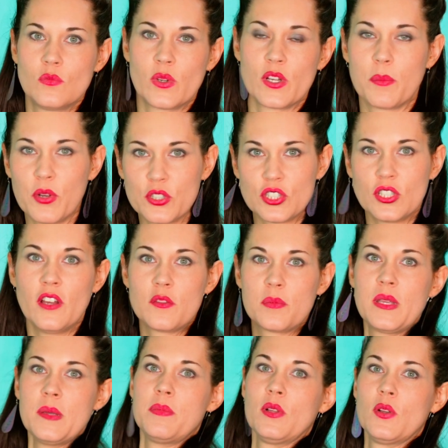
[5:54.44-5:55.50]
where you're pushing other
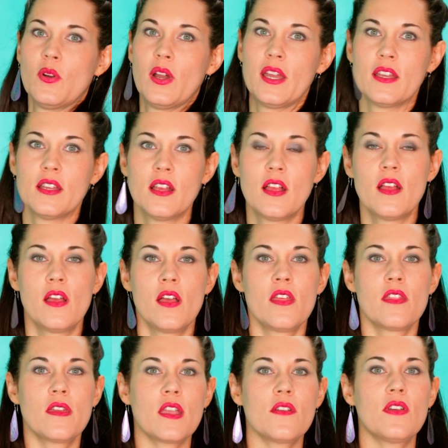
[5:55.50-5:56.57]
people away,
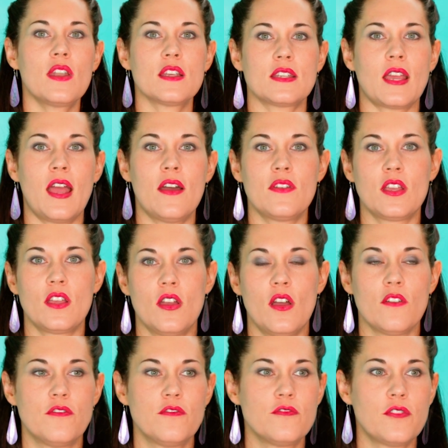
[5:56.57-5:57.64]
think of it as having
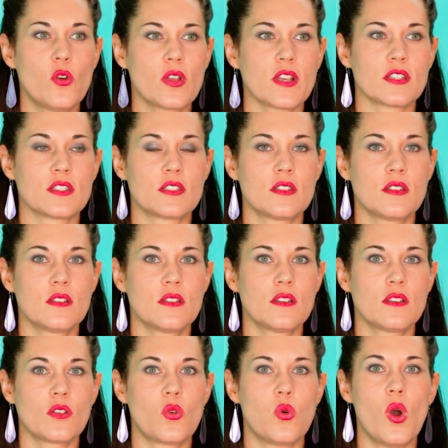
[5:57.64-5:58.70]
a focused
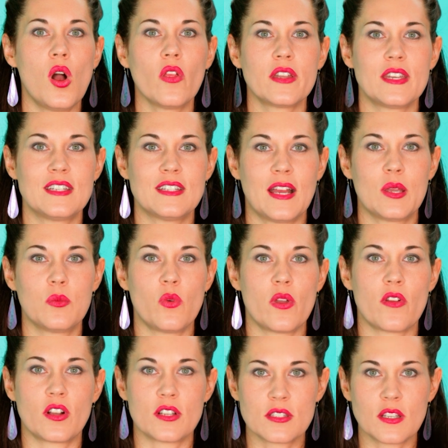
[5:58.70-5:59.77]
quality time with
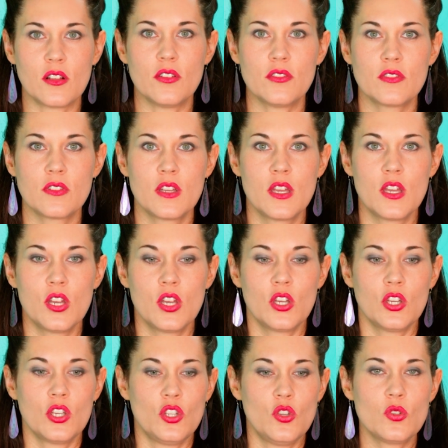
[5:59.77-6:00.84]
ourselves.
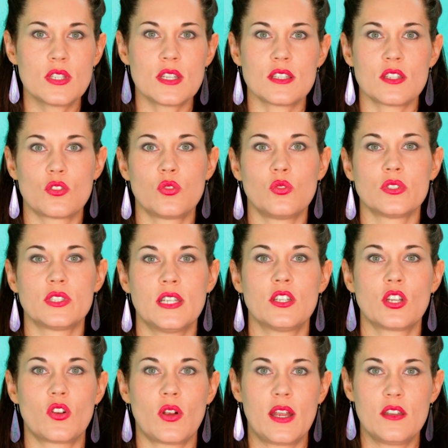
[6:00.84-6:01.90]
Use it as a tool to
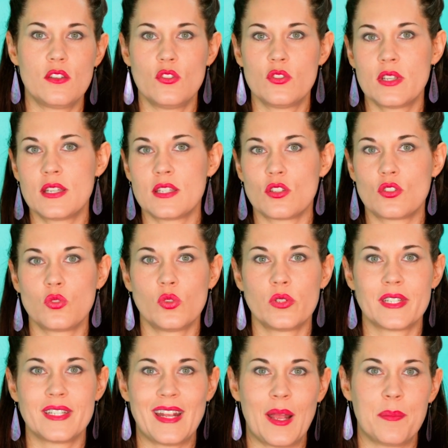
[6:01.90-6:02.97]
integrate. Use it as a tool
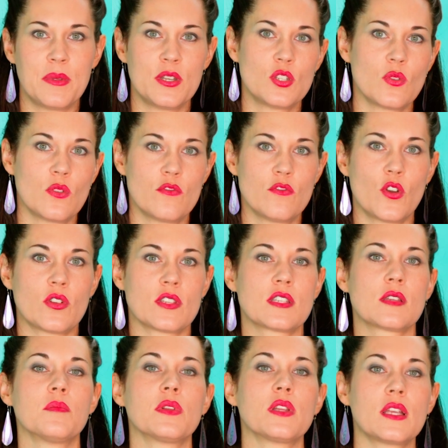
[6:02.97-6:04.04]
to tap into and focus
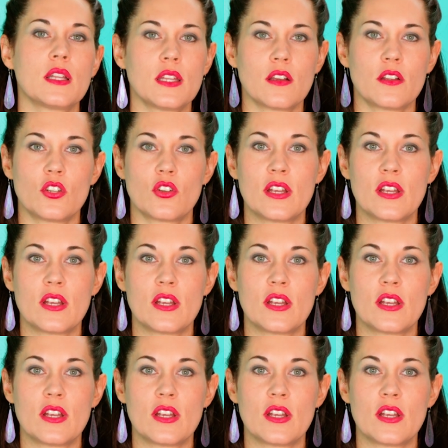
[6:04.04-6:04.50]
completely on